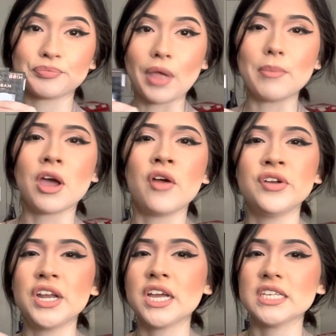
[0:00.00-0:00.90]
I'm
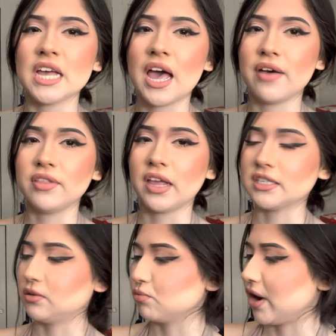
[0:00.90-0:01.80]
covering it because I have like
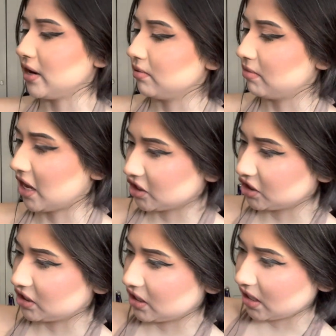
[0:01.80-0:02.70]
some random
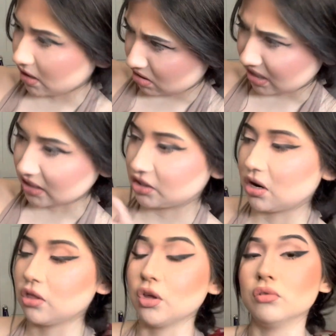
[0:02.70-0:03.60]
lashes in there. That's
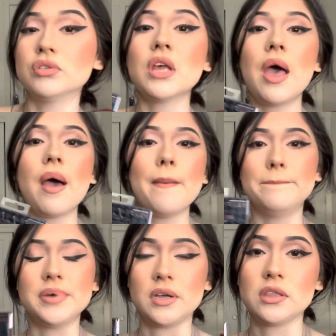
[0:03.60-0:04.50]
not those.
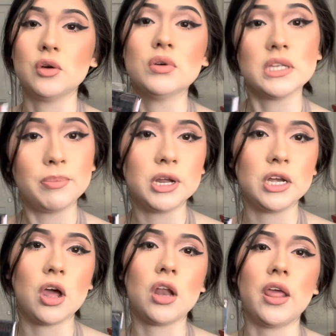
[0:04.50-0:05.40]
But the ones I'm putting
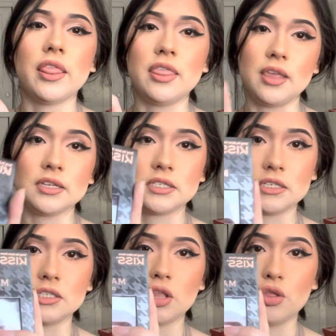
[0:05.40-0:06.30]
on, this
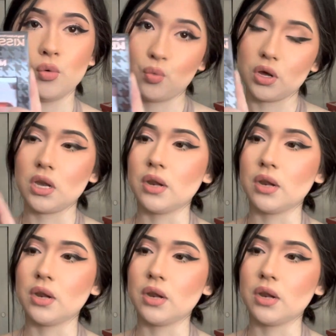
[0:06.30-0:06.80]
is the one.